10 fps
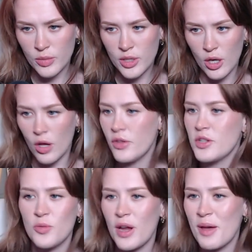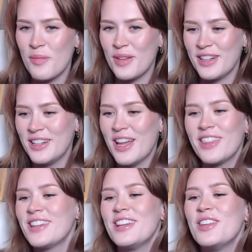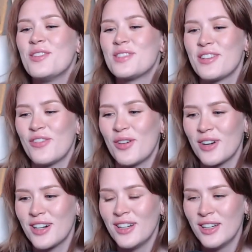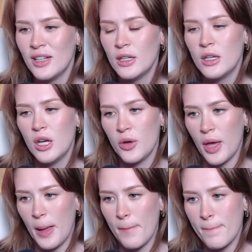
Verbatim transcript: Got all this ramp and nothing to use it for. Okay.